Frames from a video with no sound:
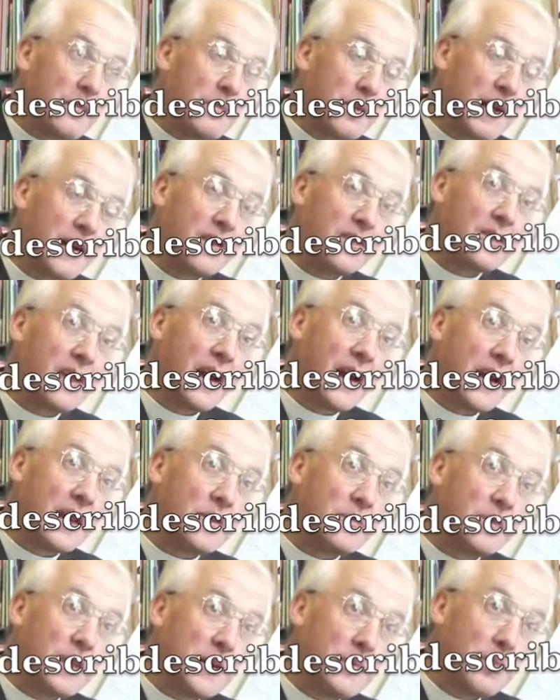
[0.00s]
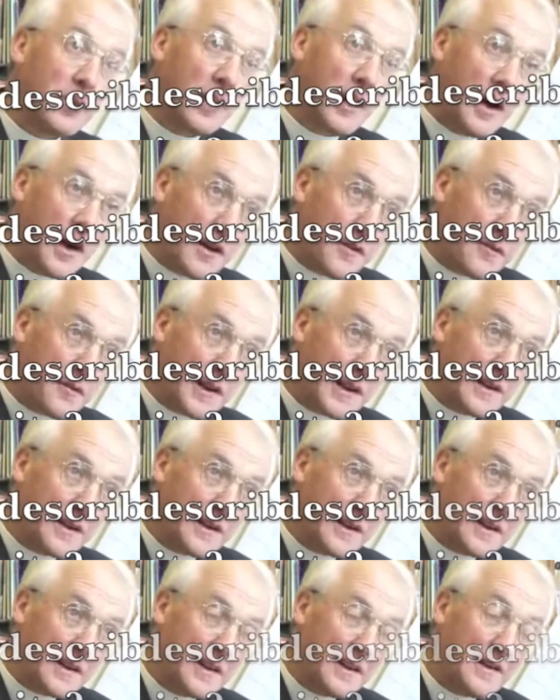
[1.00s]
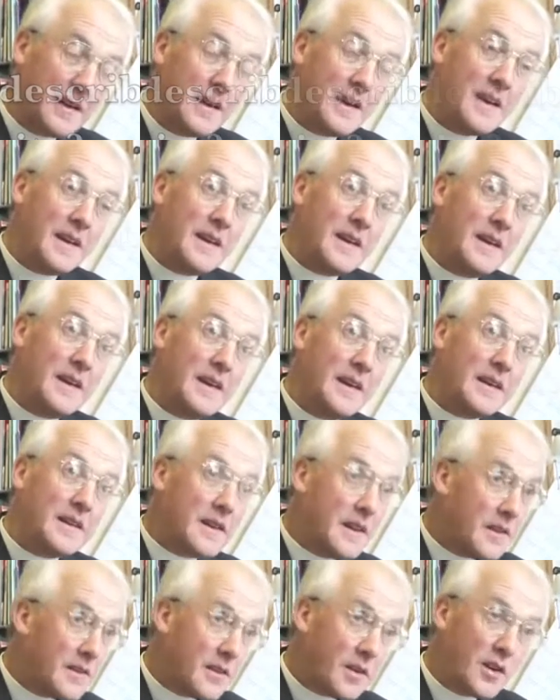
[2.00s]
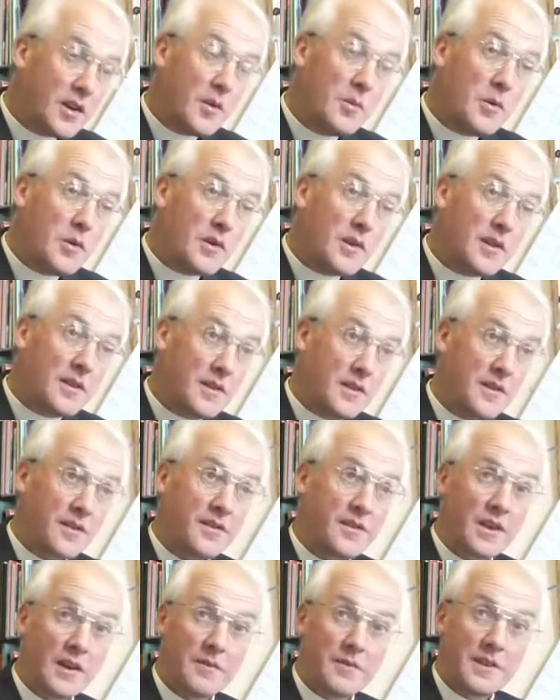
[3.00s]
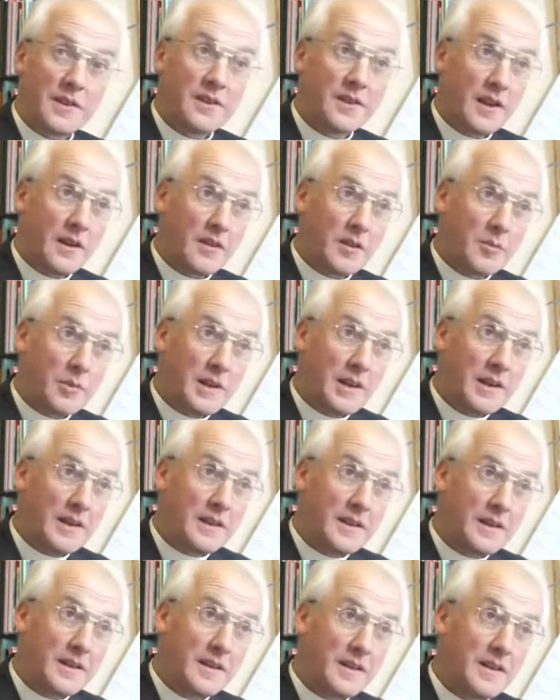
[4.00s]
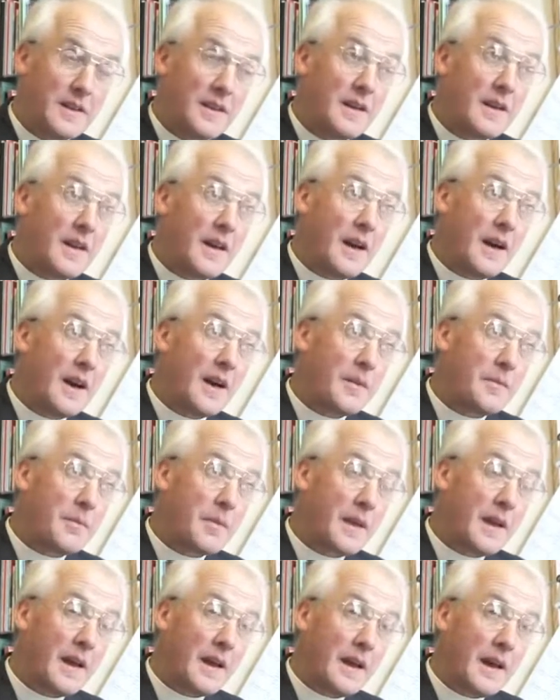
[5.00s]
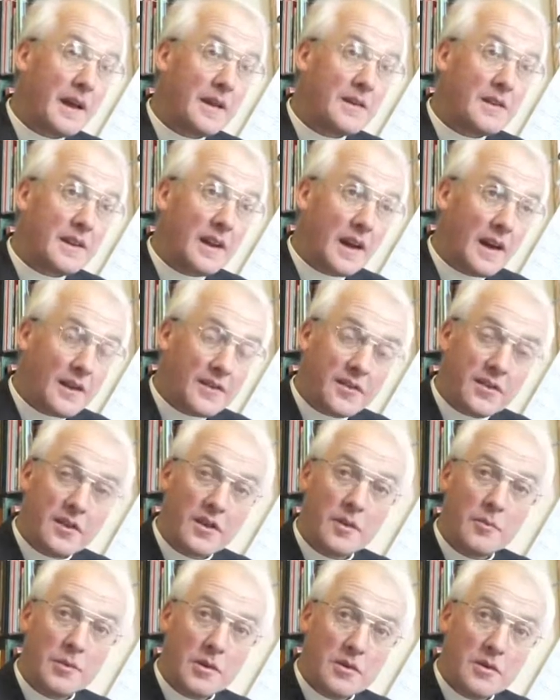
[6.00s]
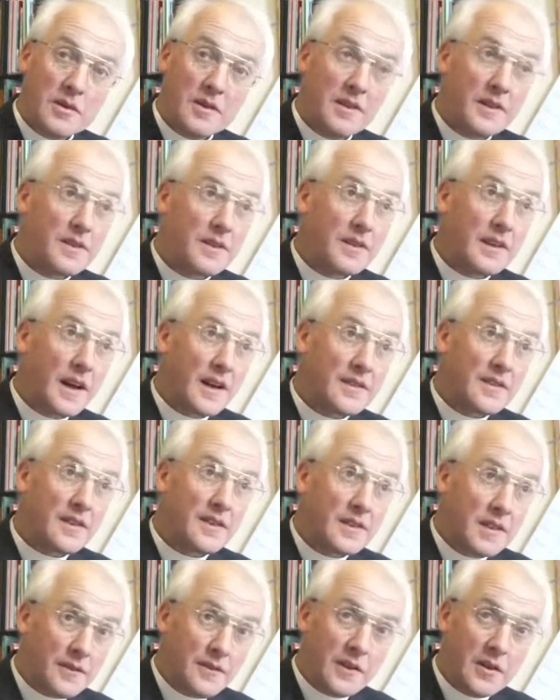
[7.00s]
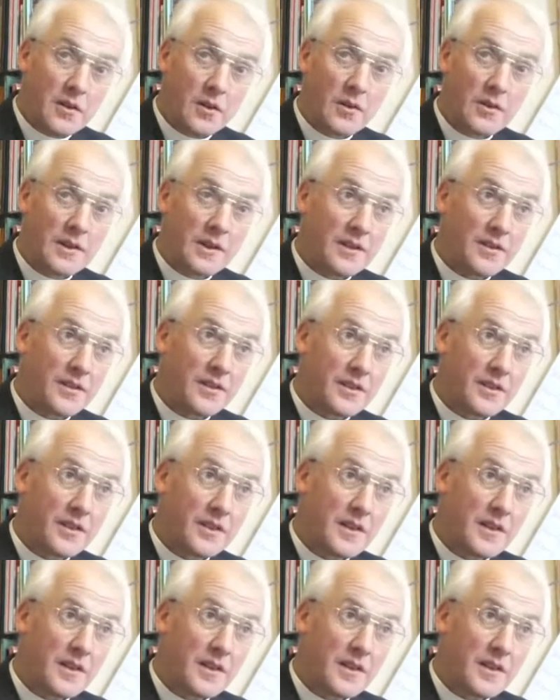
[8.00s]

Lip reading: place, and people are friendly. It is a community that has suffered terribly, and it has a community that has its difficulties.